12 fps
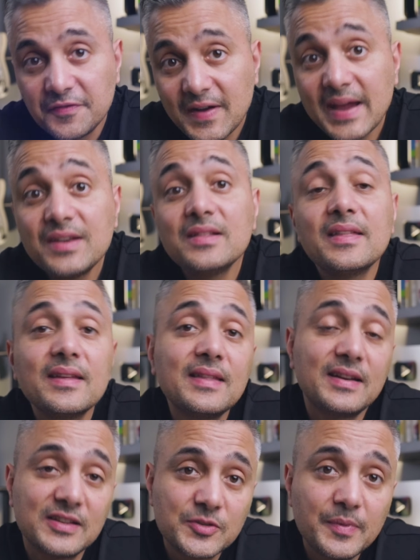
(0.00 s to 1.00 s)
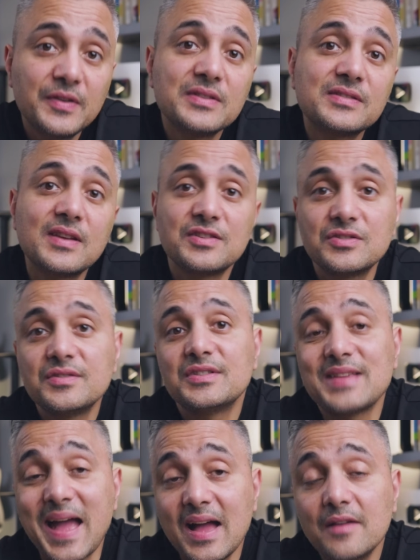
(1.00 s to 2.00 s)
final thing that experienced
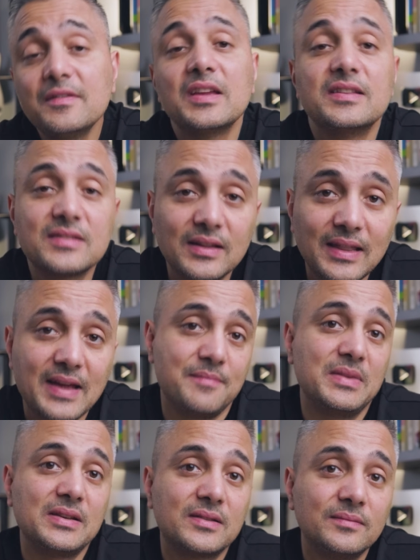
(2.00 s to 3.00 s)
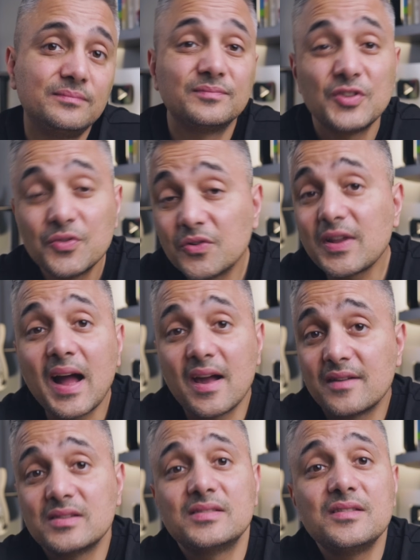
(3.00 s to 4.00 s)
engineers have is alignment. You don't
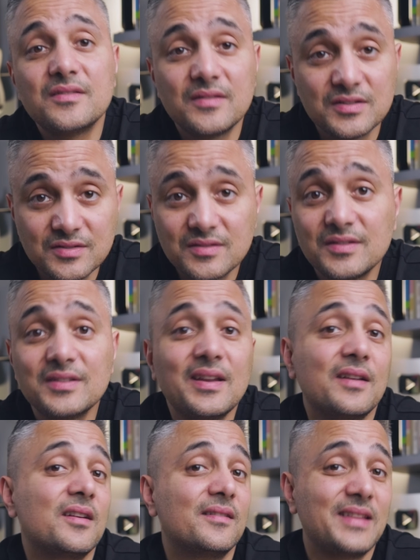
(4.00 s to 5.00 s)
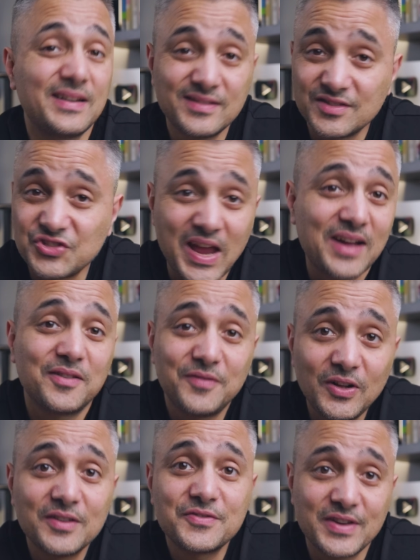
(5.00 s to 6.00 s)
hire a senior engineer that is a jack
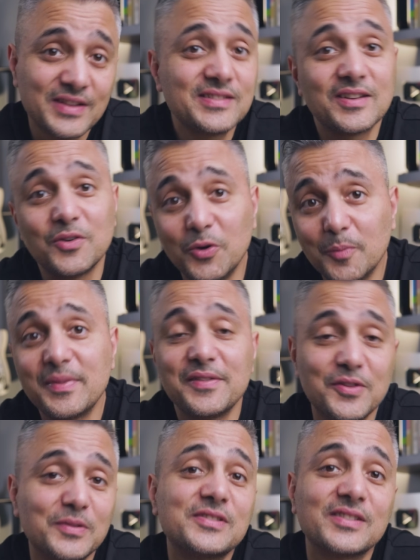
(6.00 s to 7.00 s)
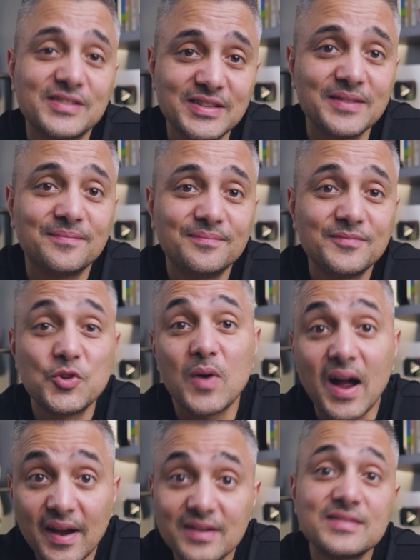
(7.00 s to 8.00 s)
of all trades and hope that they will succeed. You
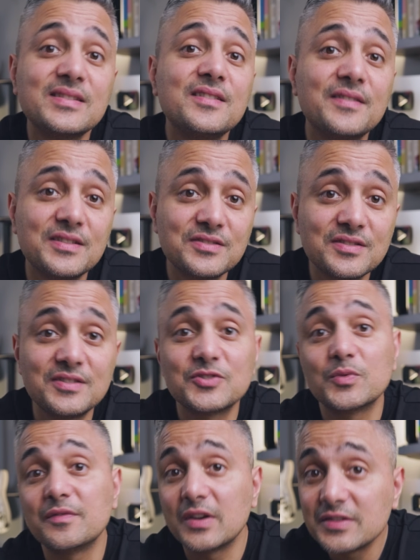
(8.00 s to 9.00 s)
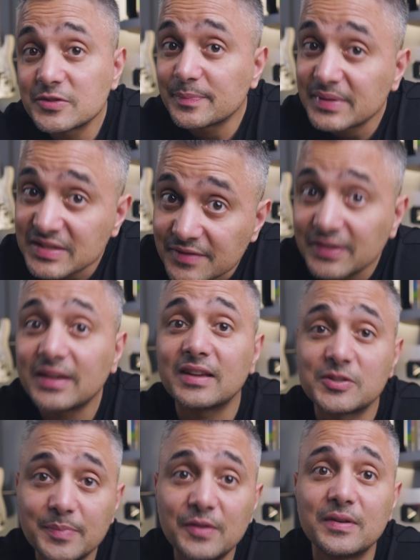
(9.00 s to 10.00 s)
hire senior engineers with very specific
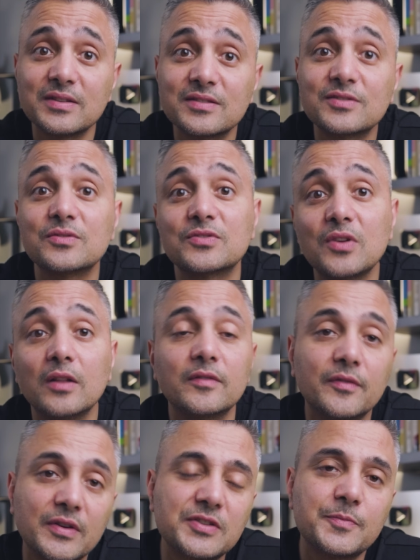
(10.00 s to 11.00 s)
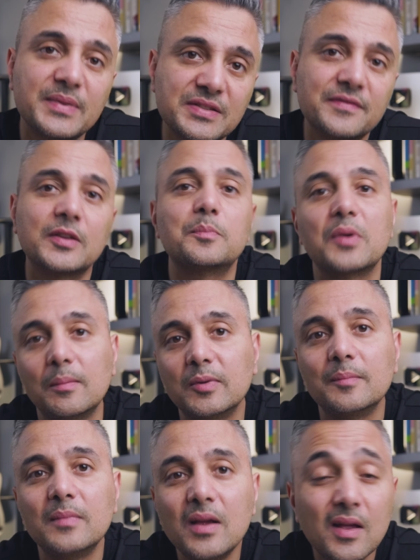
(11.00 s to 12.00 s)
experience to solve a very specific
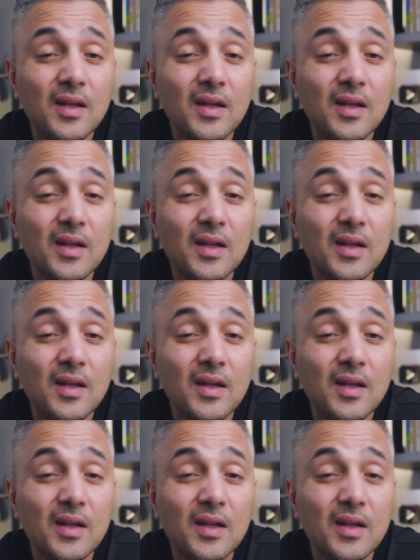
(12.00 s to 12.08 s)
problem.